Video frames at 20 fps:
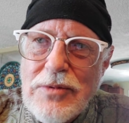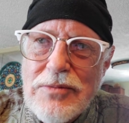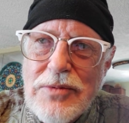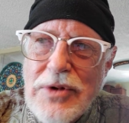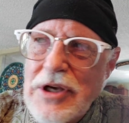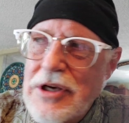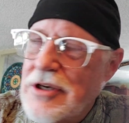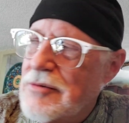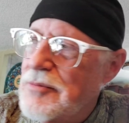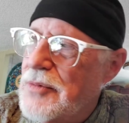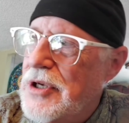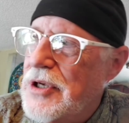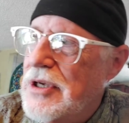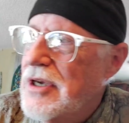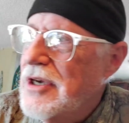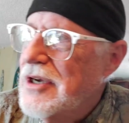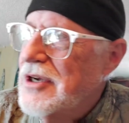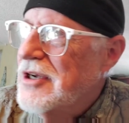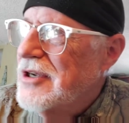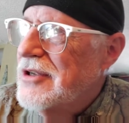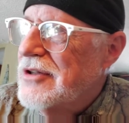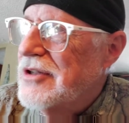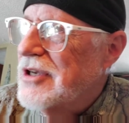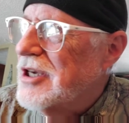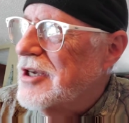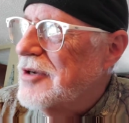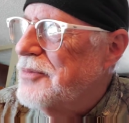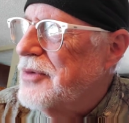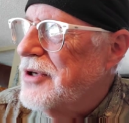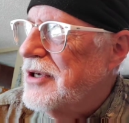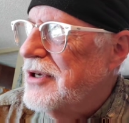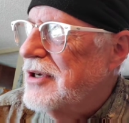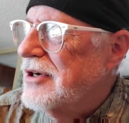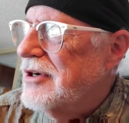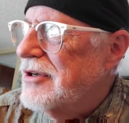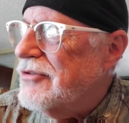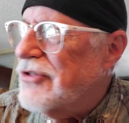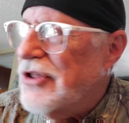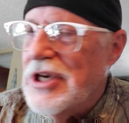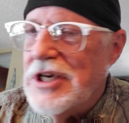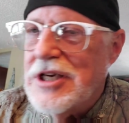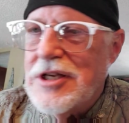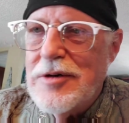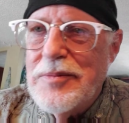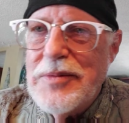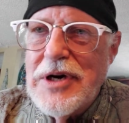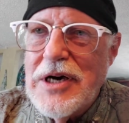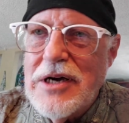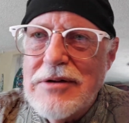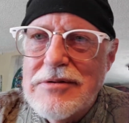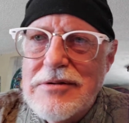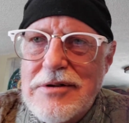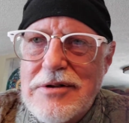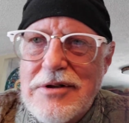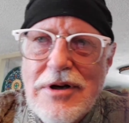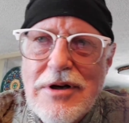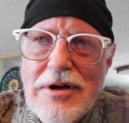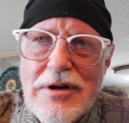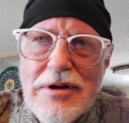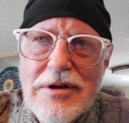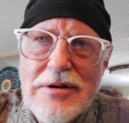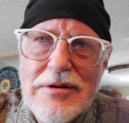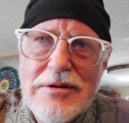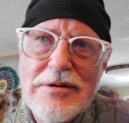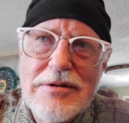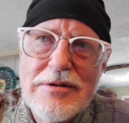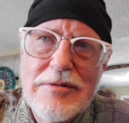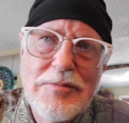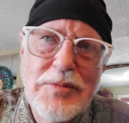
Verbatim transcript: They could be. They could be uh, thinking about uh,